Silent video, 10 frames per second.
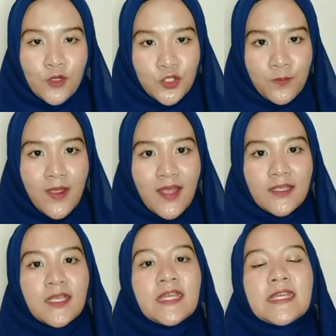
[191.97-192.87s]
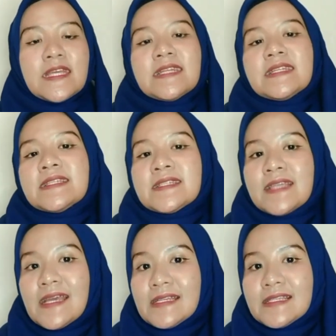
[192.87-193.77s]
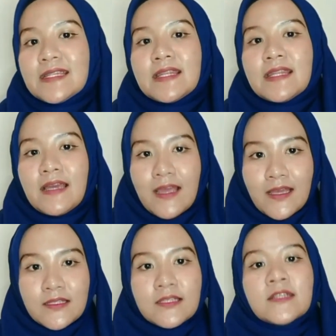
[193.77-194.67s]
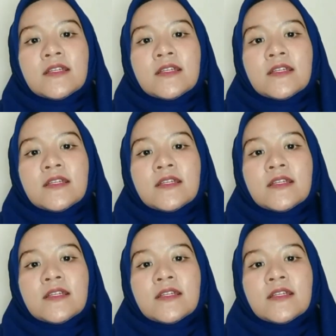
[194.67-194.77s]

Washback in the sense that